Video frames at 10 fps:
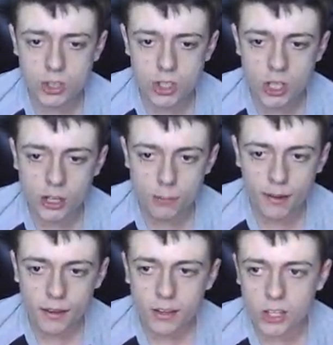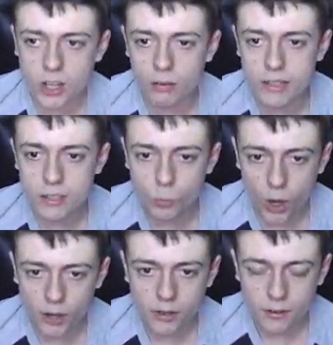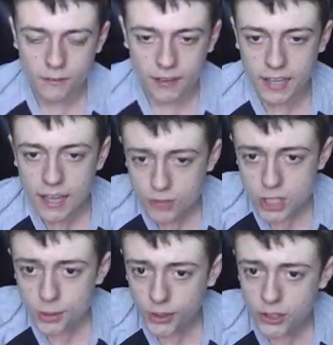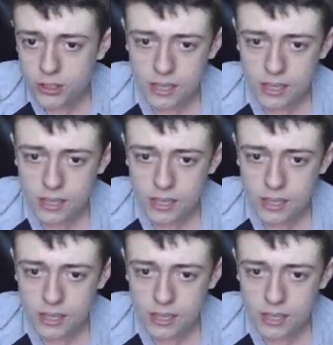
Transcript: sniper can only do 1, hit 200,